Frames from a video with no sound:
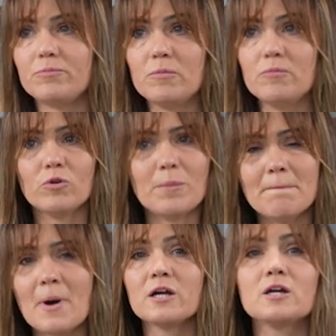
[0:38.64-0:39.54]

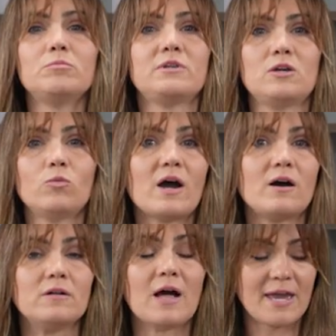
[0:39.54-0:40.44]
remarkably
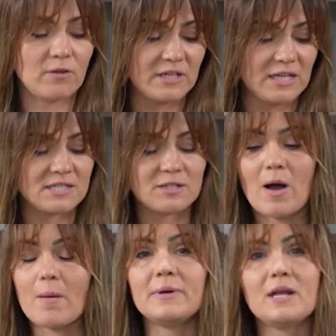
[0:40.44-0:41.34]
well. I only needed to
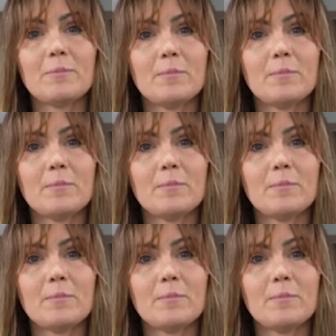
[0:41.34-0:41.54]
pump it up